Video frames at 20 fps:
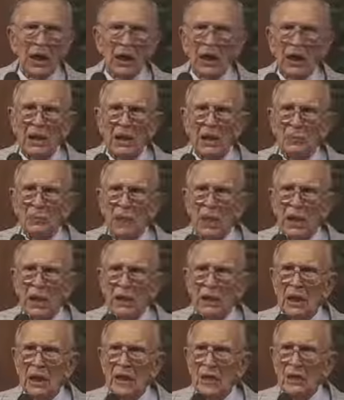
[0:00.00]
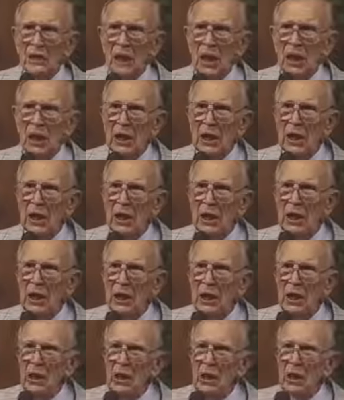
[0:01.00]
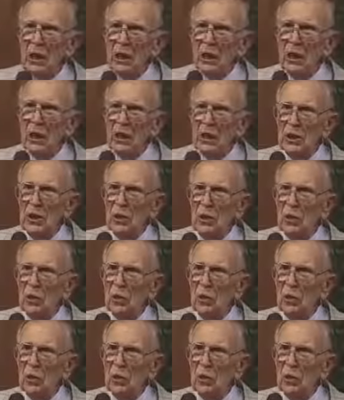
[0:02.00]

and that they say that